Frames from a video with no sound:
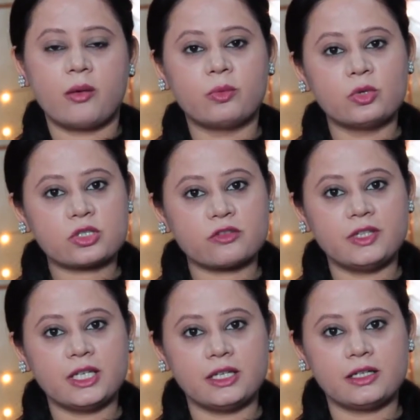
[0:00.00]
Most of
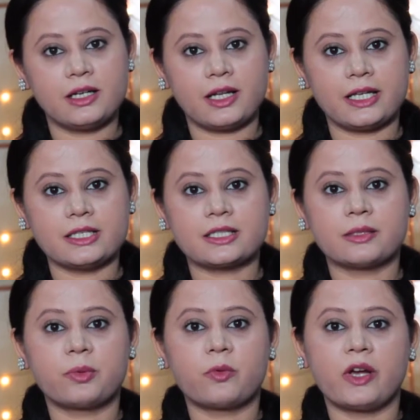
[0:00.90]
the airlines, they
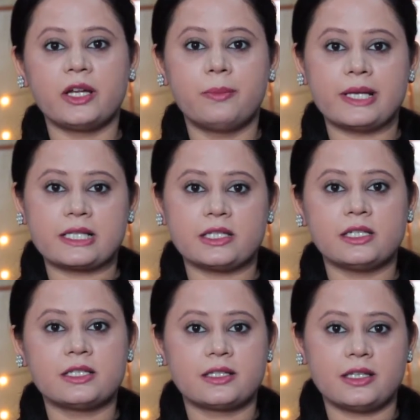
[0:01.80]
provide
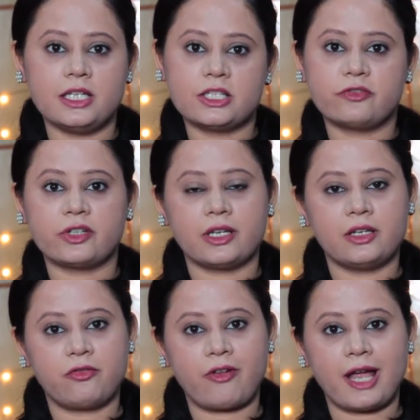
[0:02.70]
bassinet seats for
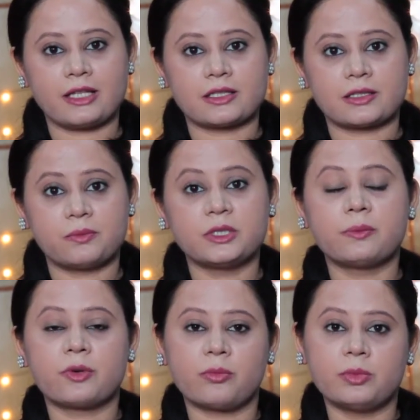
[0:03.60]
infants, but the
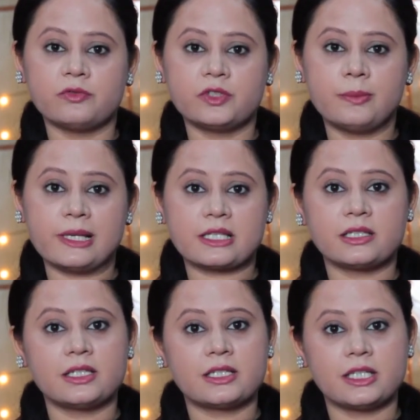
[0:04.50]
problem with
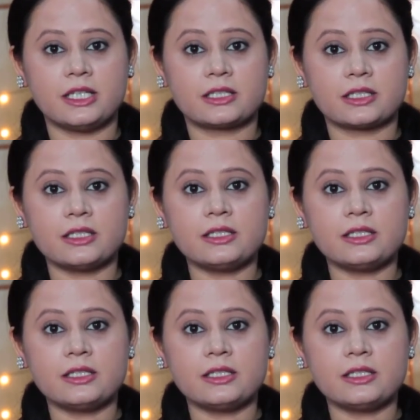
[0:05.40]
bassinet seats